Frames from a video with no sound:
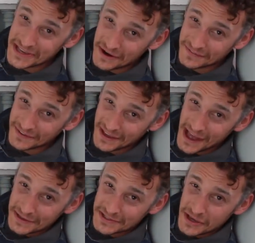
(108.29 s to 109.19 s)
Settle for
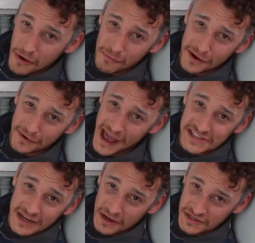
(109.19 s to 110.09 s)
Less, we don't
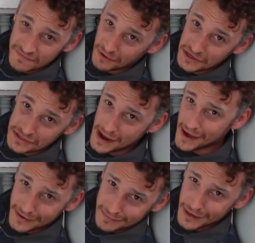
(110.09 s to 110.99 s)
ask a bunch of
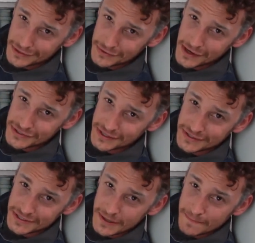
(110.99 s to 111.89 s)
personality-based
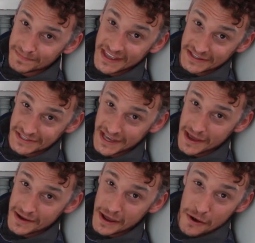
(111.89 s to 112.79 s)
questions.
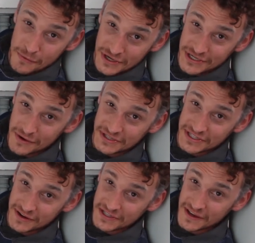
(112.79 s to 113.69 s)
Instead, we show a
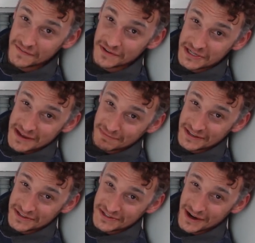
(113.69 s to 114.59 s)
series of
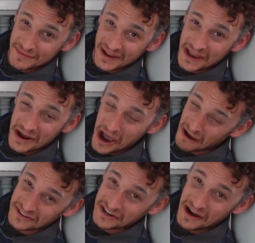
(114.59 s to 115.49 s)
deeply disturbing and
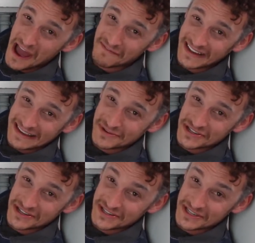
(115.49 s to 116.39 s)
often graphic
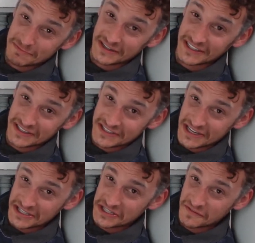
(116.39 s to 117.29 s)
images depicting
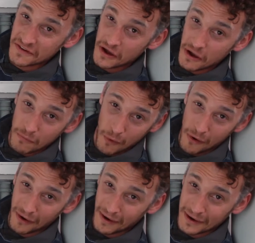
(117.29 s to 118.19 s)
scenes of
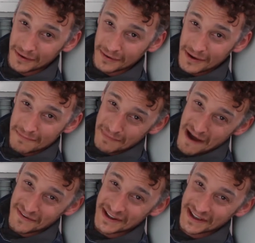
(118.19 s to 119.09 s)
war,
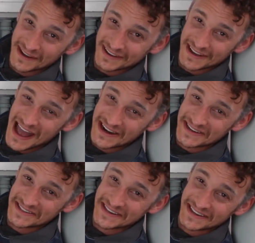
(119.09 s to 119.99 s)
poverty, and
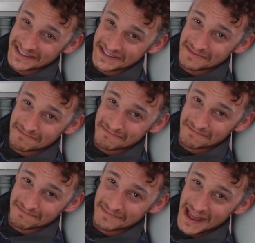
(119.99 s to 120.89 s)
disease,
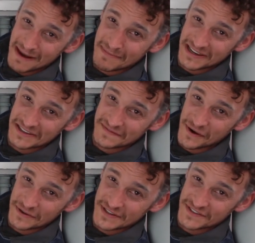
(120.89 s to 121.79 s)
and mix in
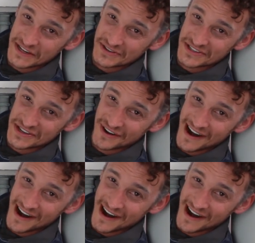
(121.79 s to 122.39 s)
photos of singles in your